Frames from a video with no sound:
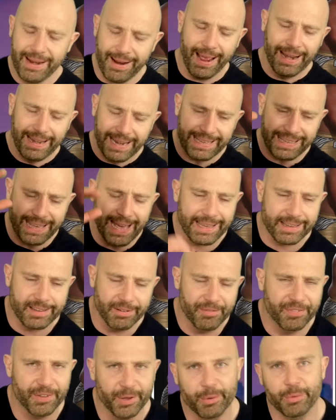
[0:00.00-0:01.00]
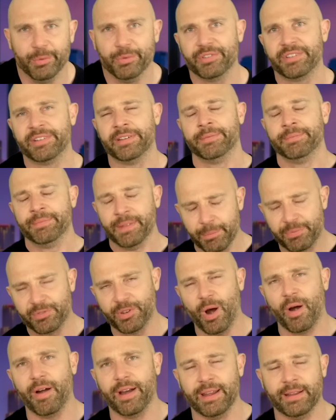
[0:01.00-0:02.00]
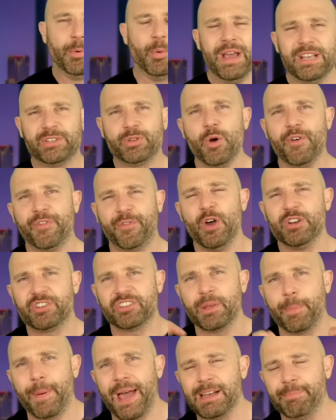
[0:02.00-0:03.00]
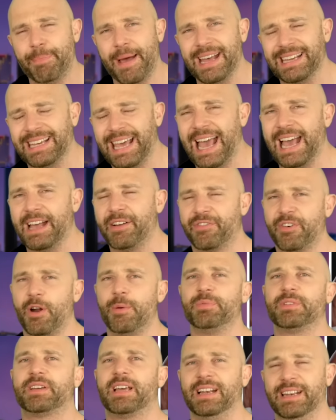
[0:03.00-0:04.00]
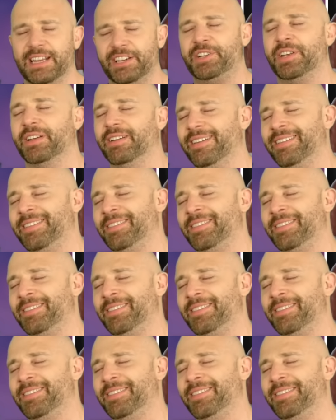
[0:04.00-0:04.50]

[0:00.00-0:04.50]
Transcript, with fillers: I did get confused. I'm sorry. But we saw footage of the Bang Bang Gang from Collision